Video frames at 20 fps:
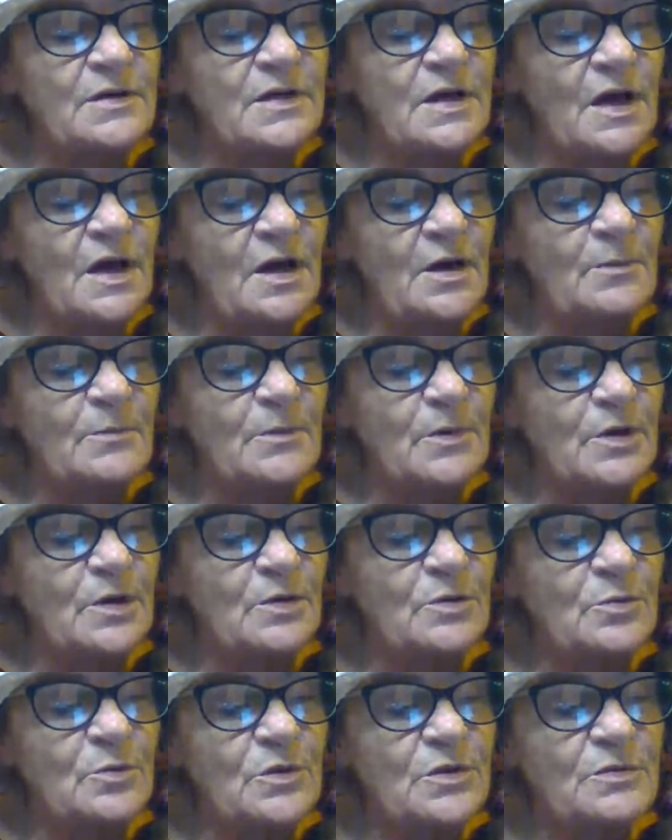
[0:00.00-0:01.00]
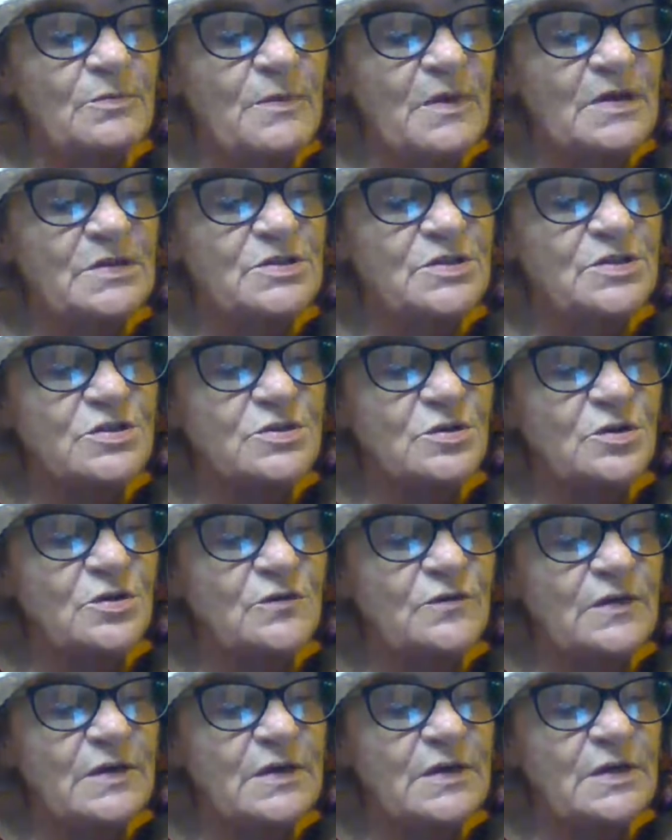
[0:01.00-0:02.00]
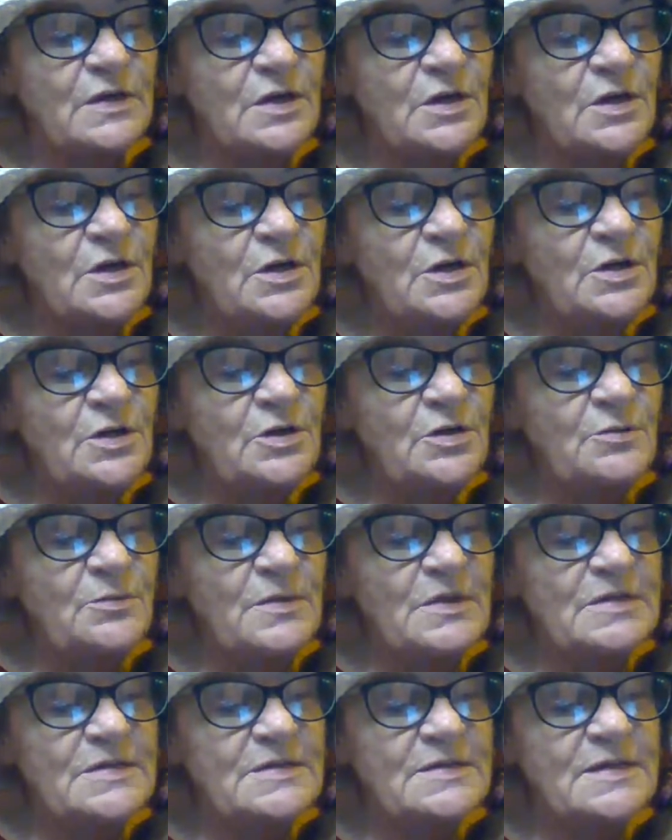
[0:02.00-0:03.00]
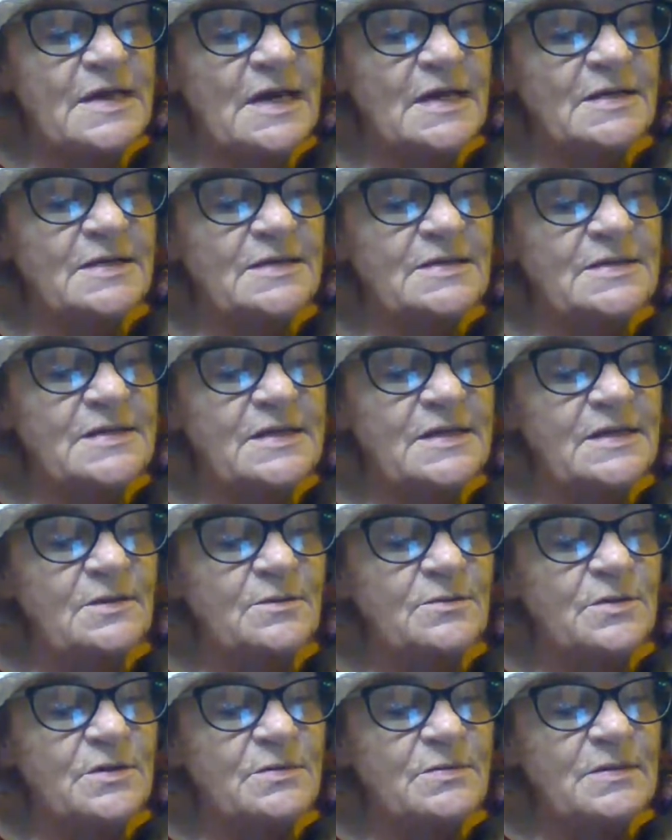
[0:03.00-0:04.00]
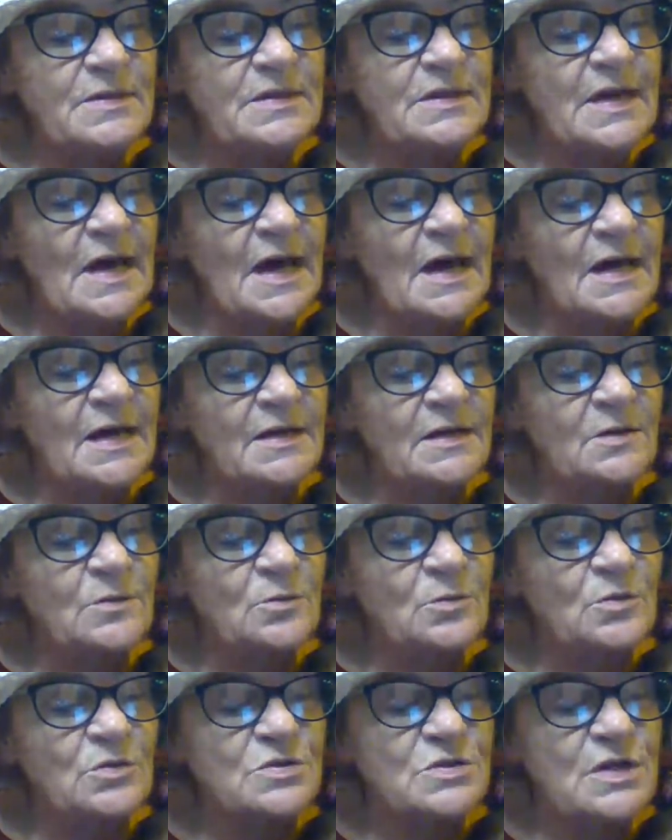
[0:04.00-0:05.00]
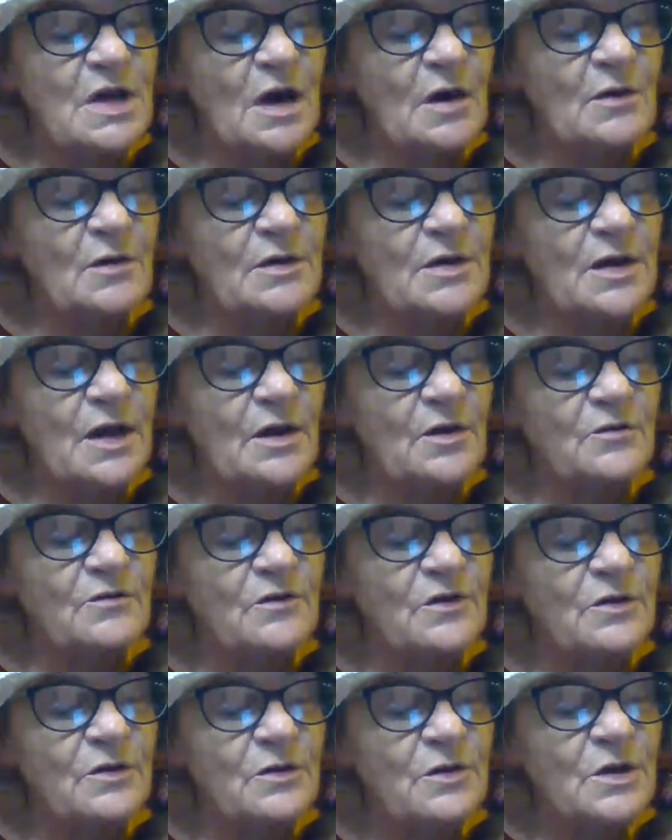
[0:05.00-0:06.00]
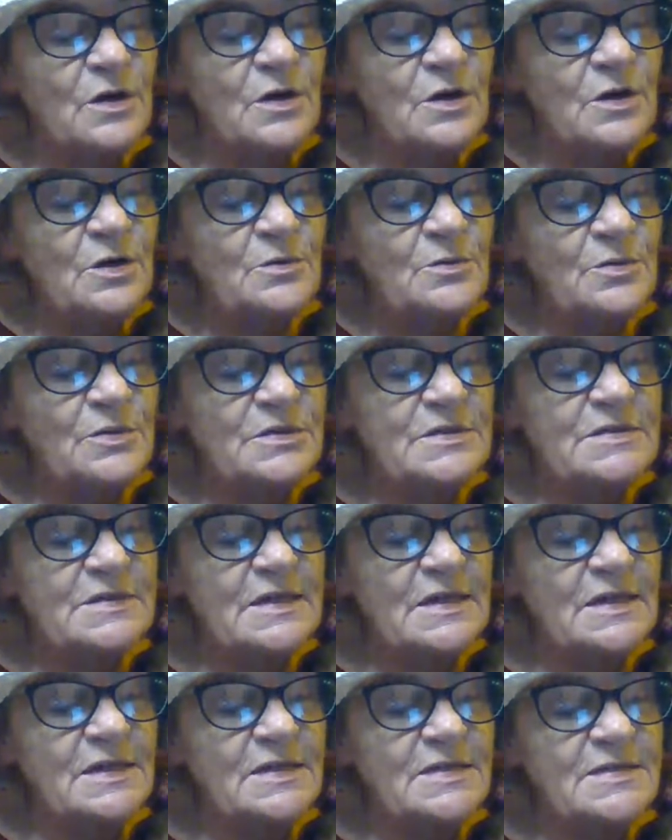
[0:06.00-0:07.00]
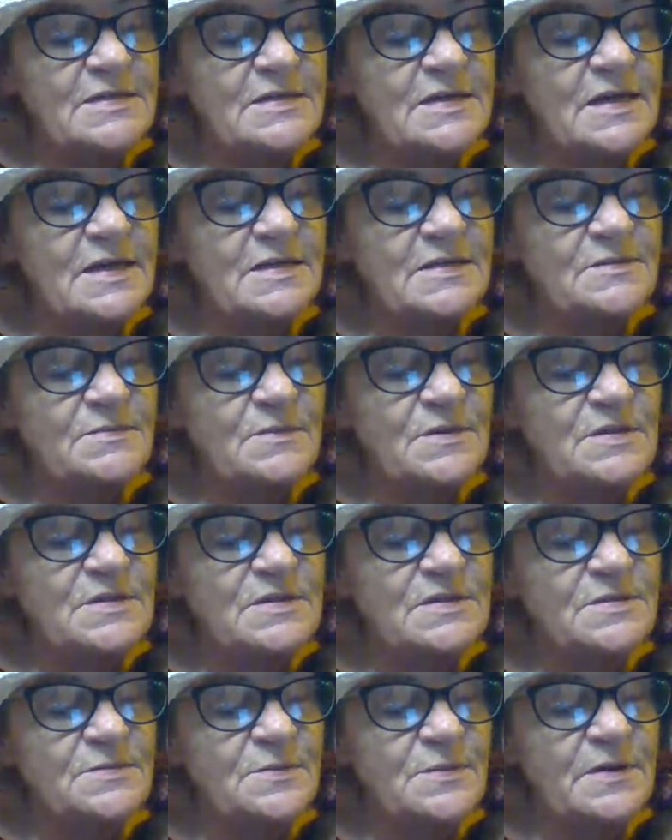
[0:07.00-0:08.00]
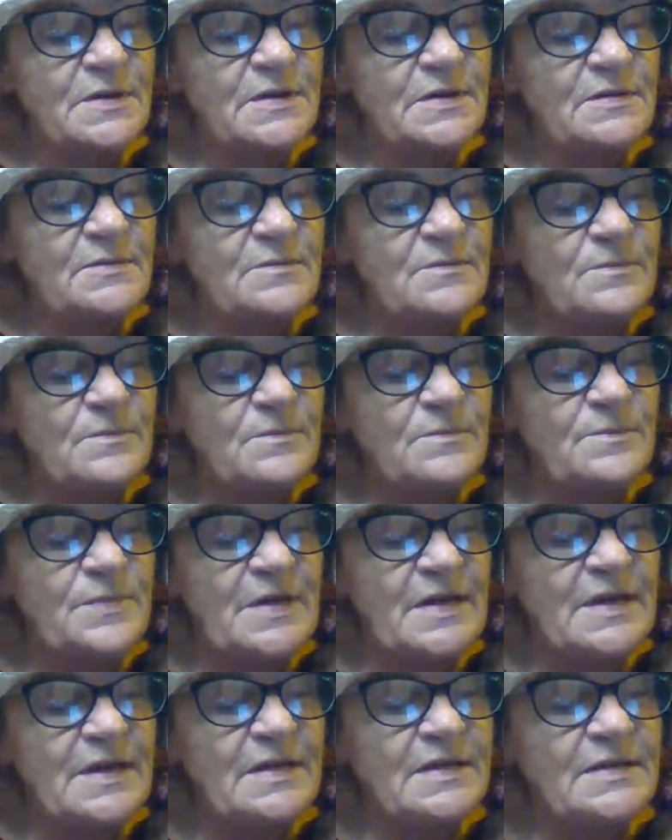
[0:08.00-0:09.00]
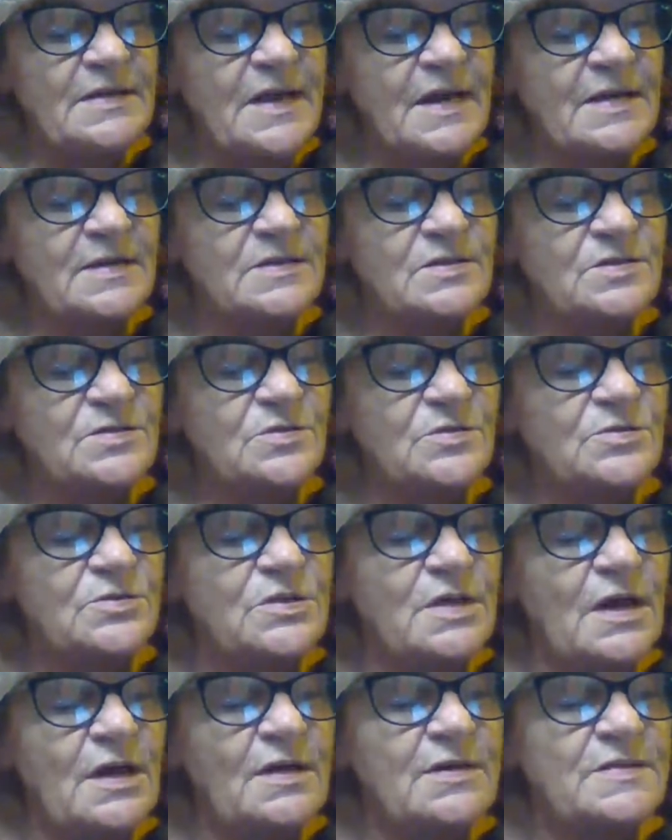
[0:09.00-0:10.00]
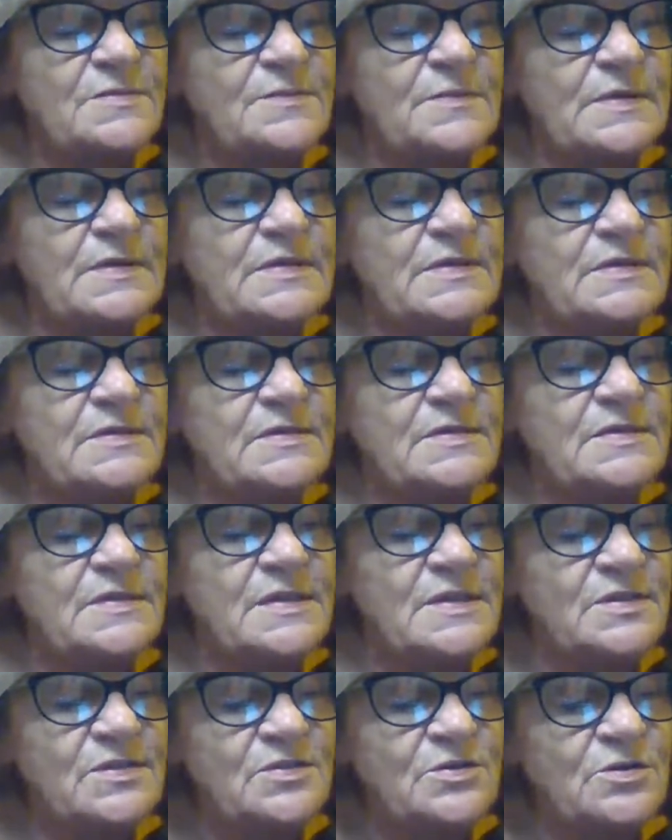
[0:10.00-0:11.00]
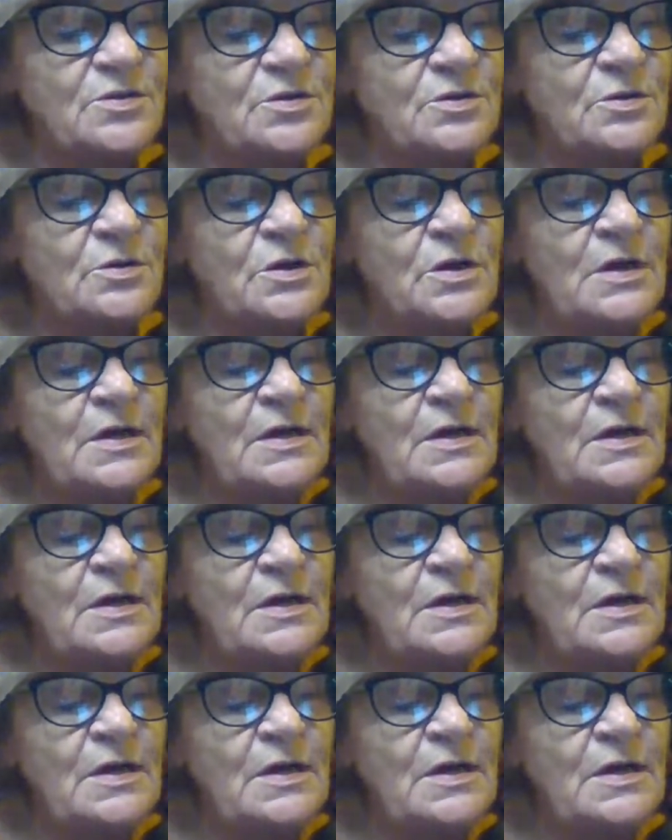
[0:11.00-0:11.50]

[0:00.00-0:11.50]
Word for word: cumbered with much serving. You must stay to tea with me, Diana, and we'll talk it over. Priscilla says Mrs. Pendexter's husband's sister